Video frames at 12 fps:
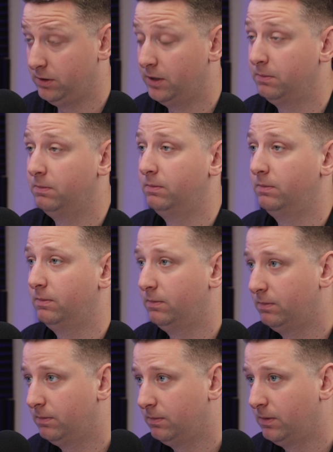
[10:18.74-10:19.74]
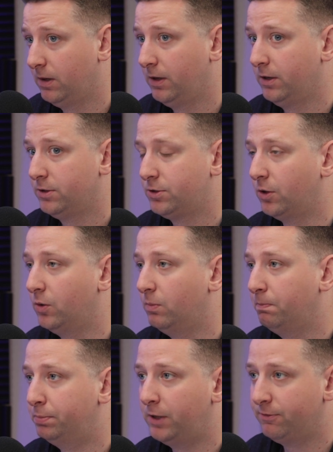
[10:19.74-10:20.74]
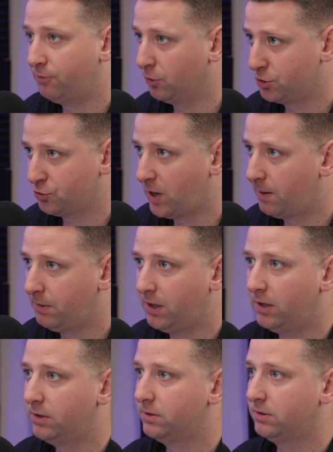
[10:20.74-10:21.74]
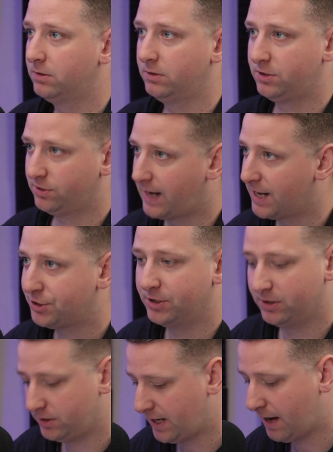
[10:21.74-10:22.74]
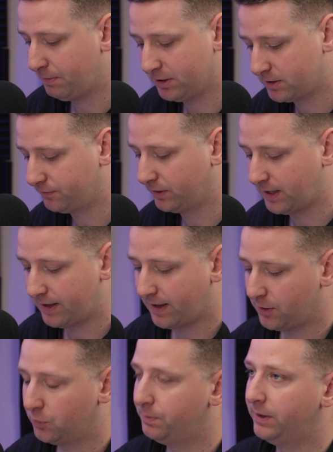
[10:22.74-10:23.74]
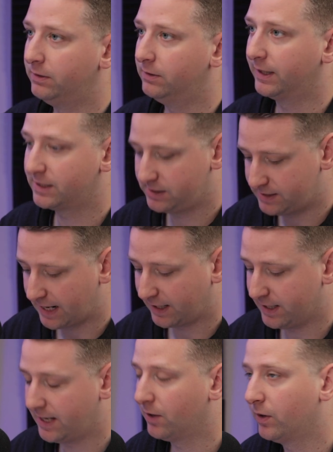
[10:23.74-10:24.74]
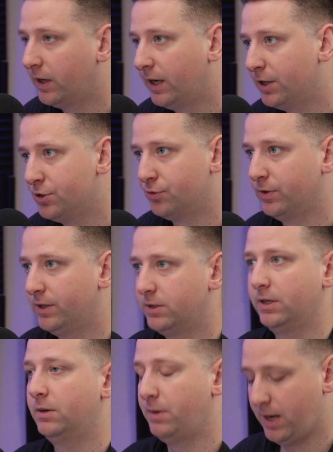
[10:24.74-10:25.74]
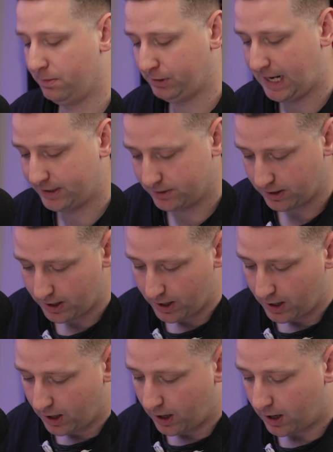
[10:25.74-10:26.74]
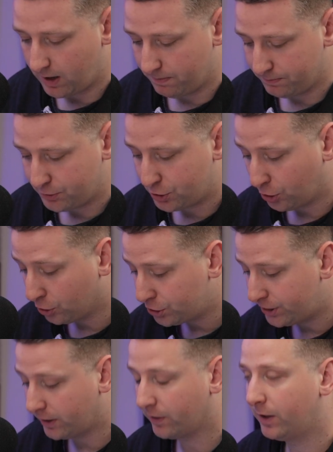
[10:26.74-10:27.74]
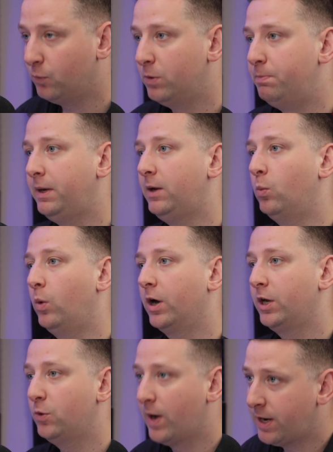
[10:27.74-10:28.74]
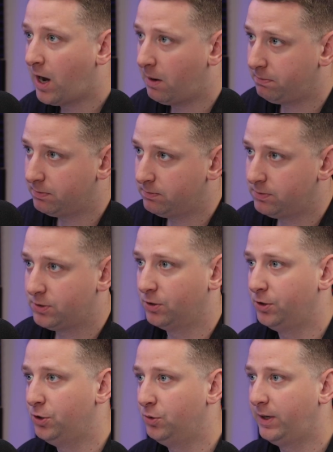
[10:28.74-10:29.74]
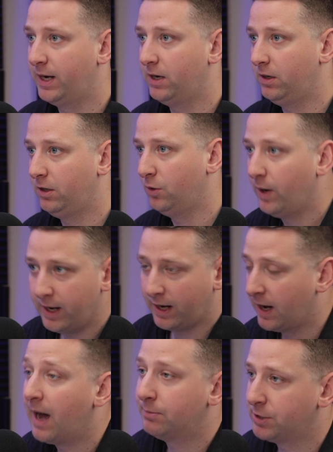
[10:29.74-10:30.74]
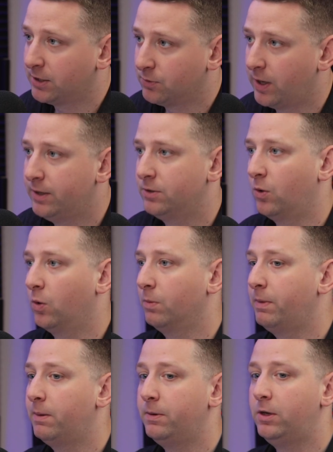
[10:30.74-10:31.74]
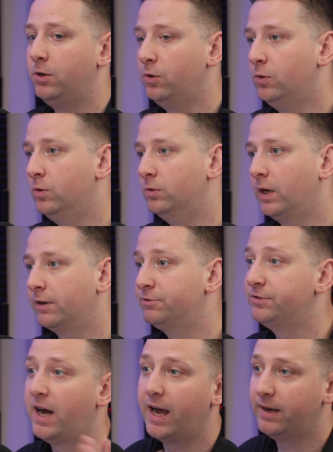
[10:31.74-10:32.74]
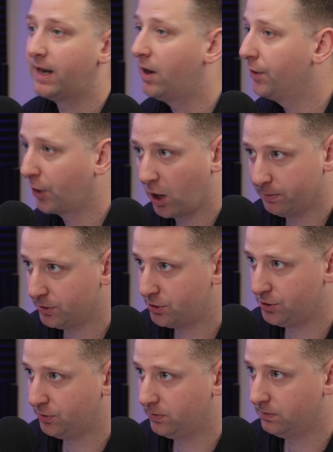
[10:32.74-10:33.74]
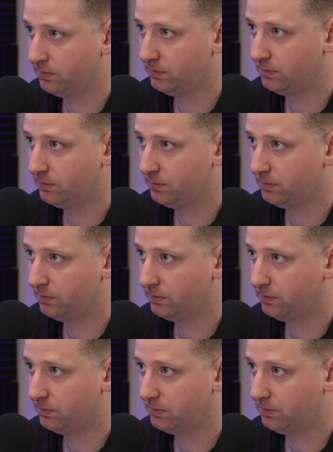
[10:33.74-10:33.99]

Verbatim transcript: Yep. So blunt force trauma, slashes, stabbing, stuff like that. That would be like secondary injuries in a blast. Tertiary would be where you end up. So you hit an object, right? Or maybe you like fly down a garbage chute,